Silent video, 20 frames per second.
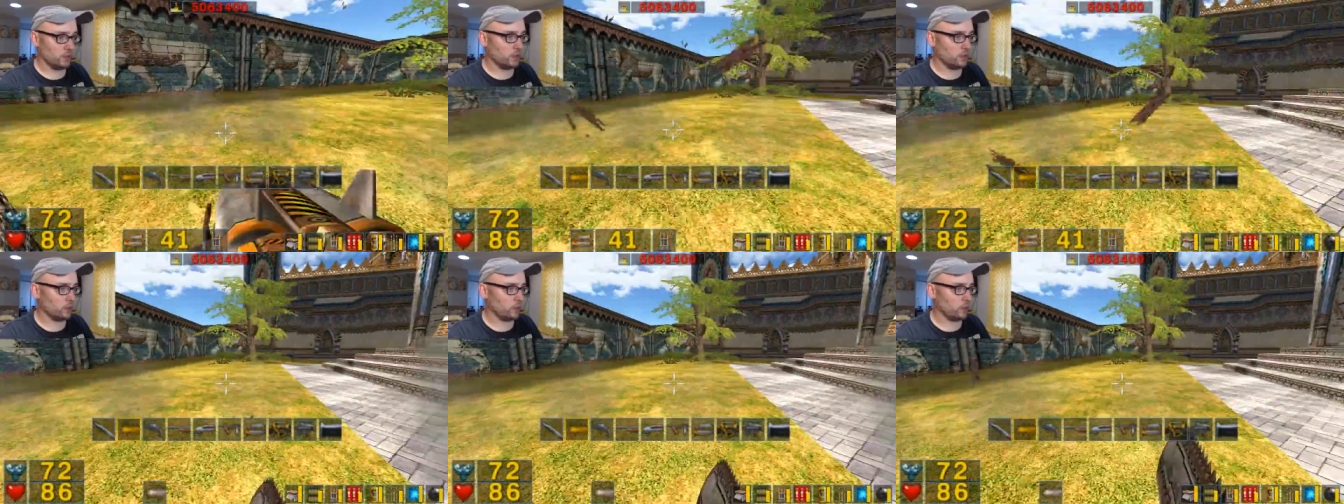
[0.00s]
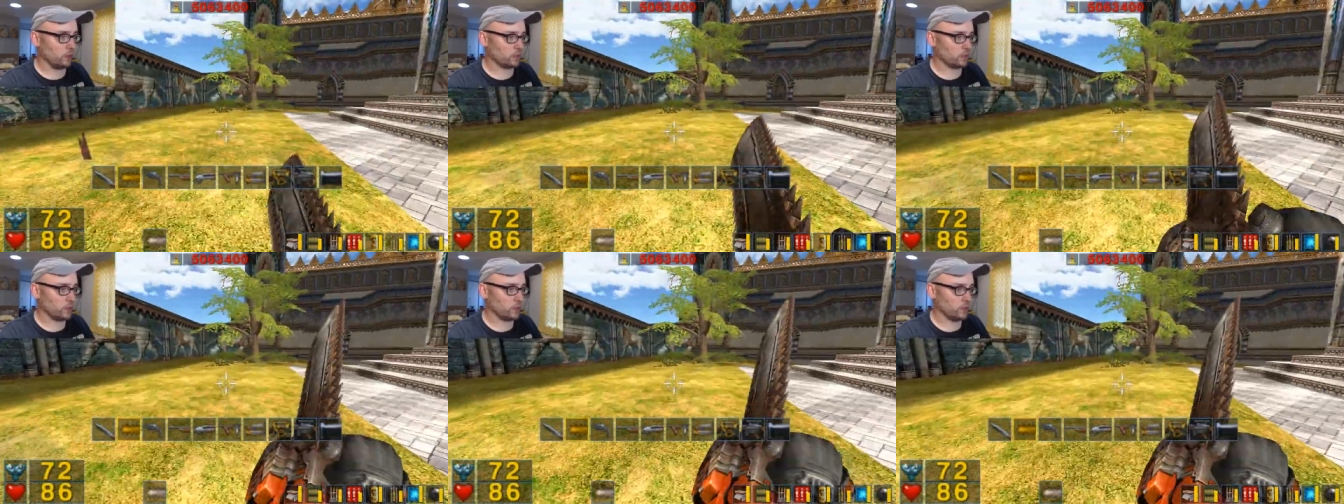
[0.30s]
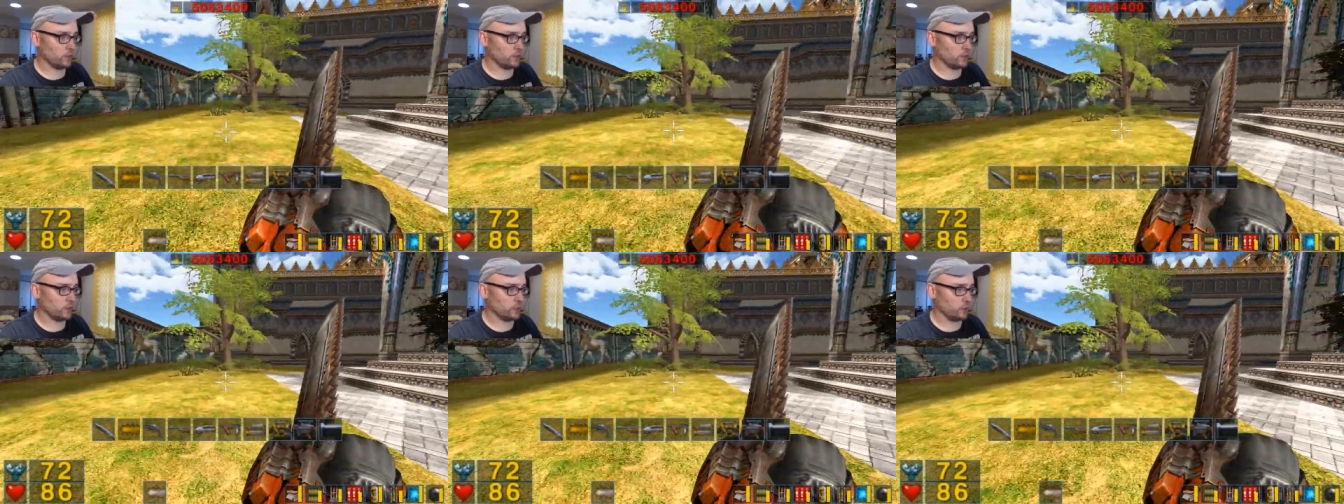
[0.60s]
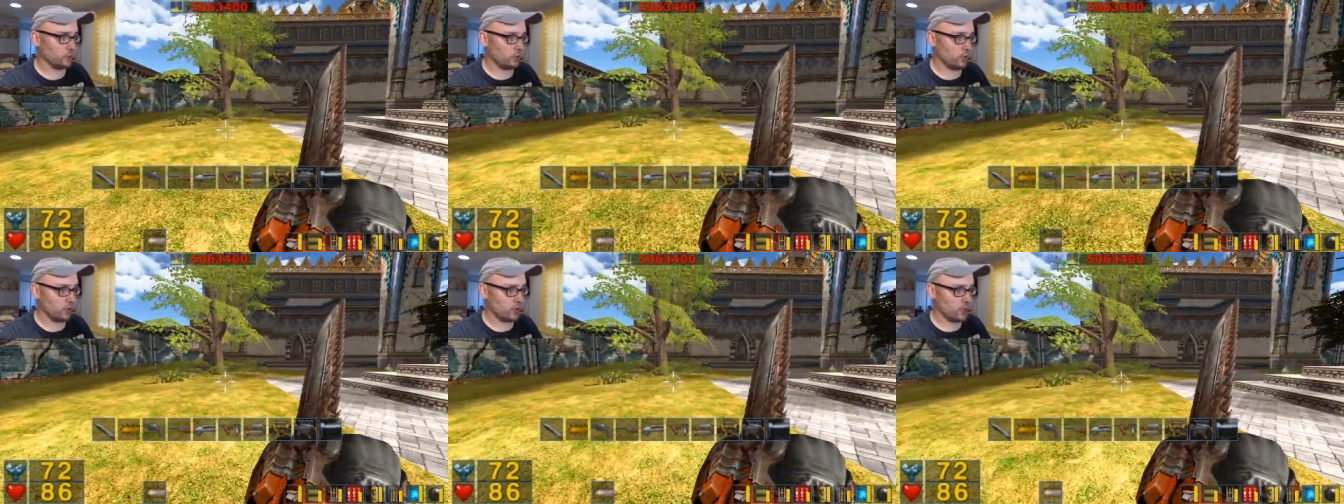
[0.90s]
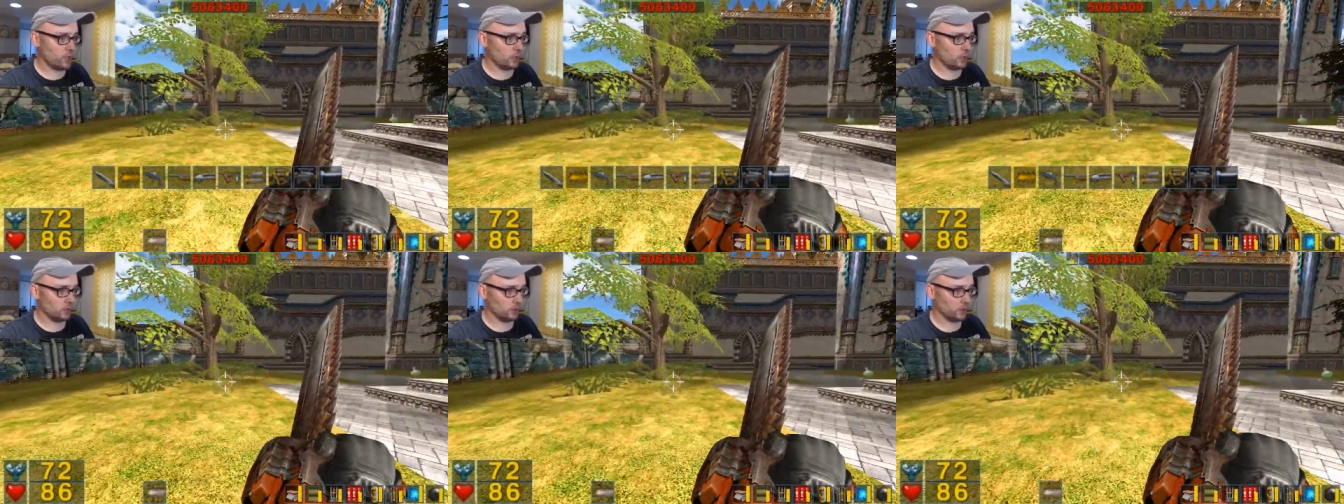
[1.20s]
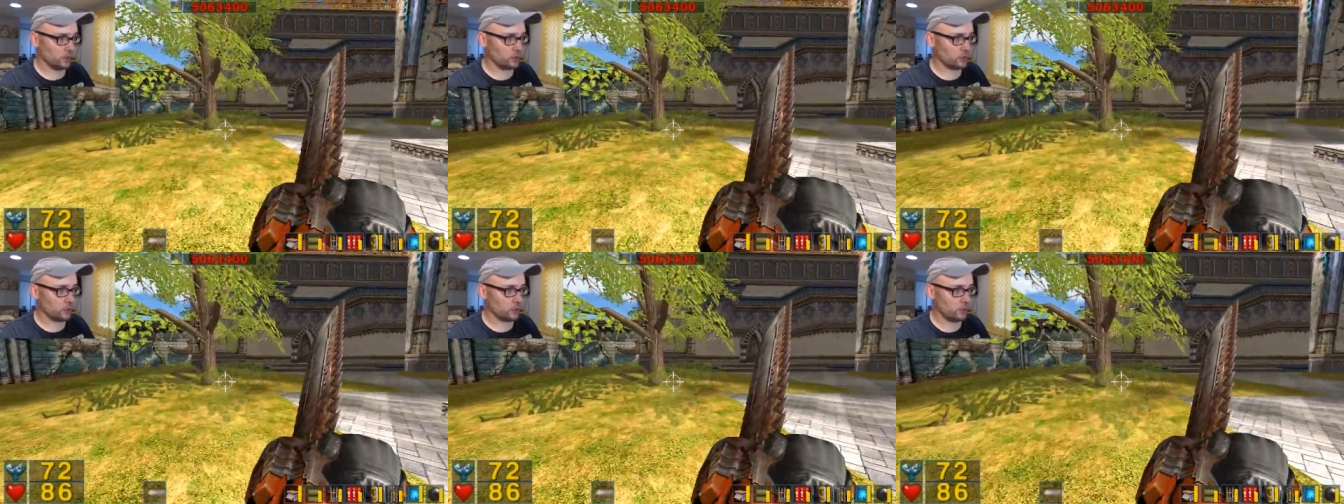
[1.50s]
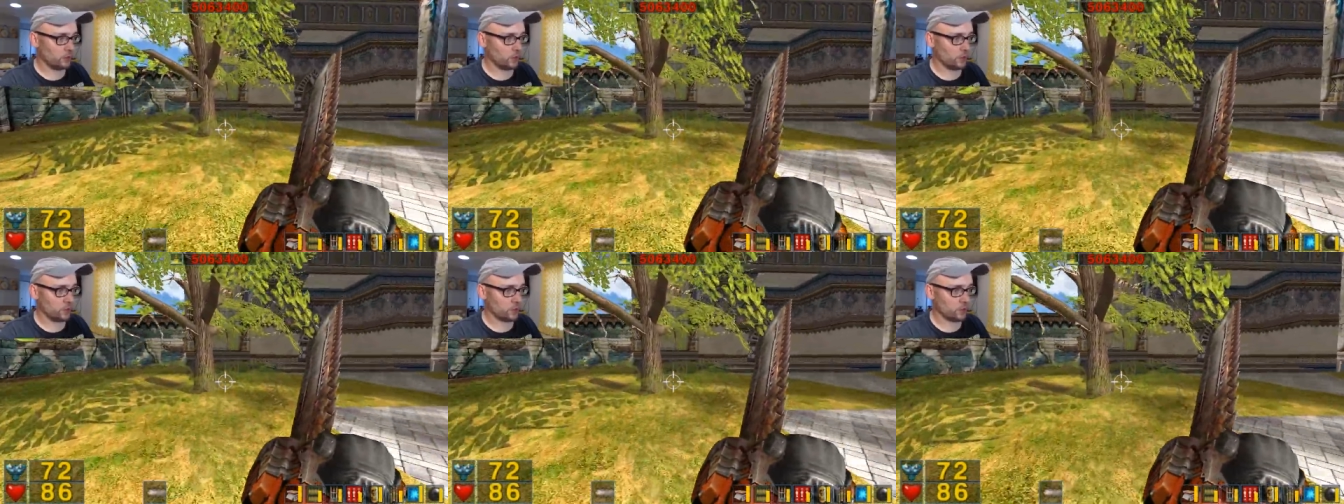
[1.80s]
didn't know it was going to be such an ordeal to
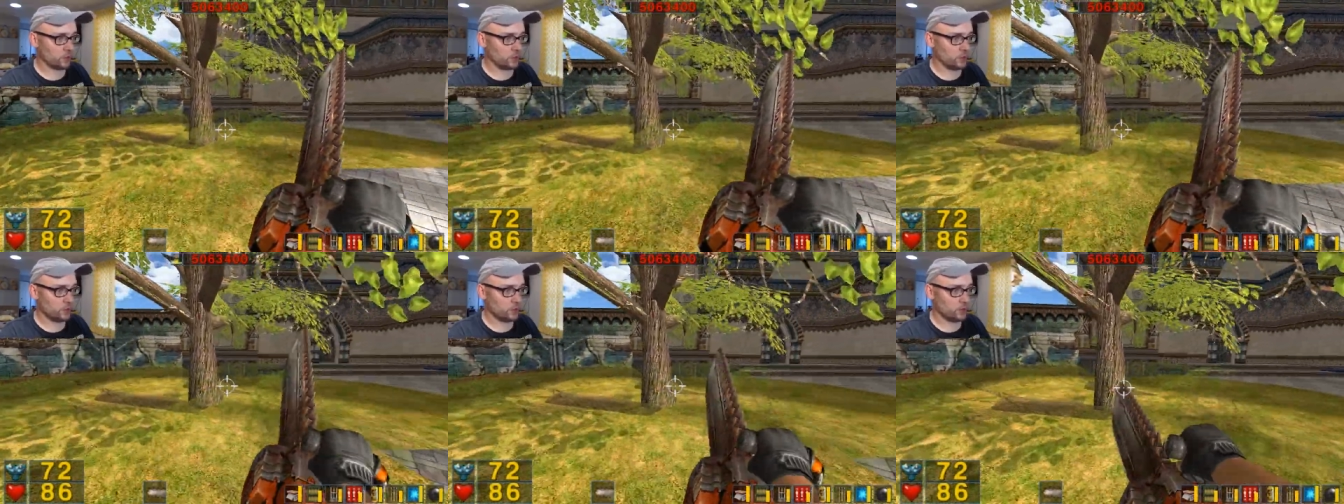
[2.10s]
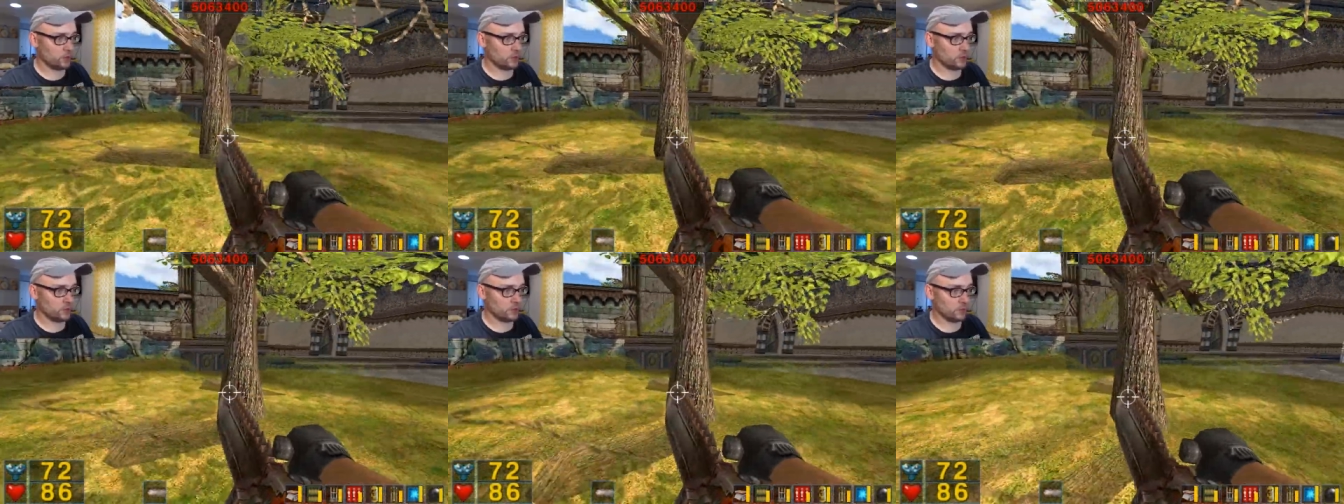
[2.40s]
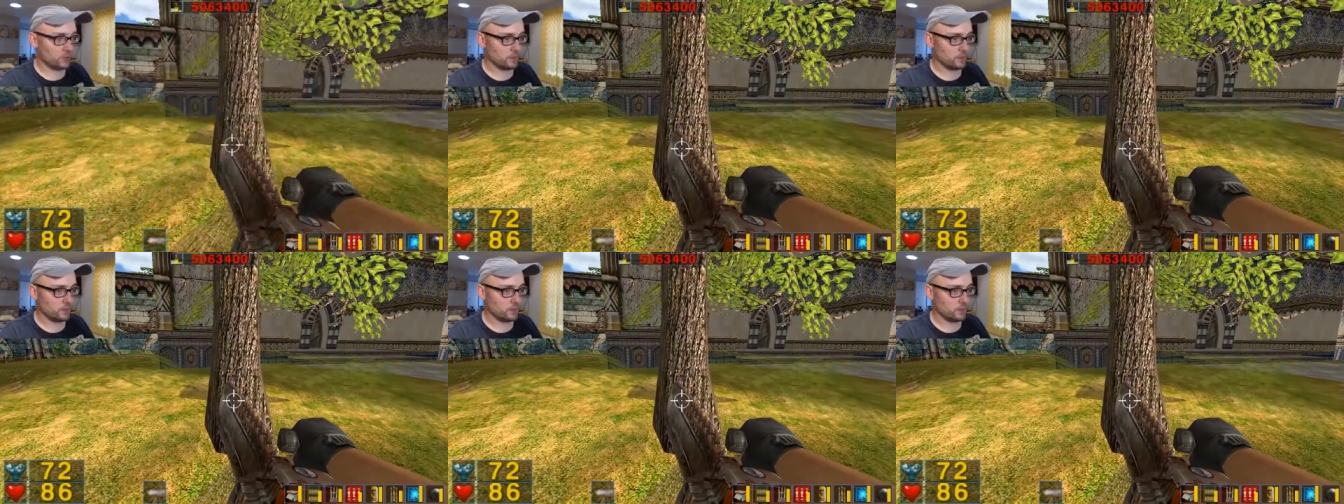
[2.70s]
destroy all the trees.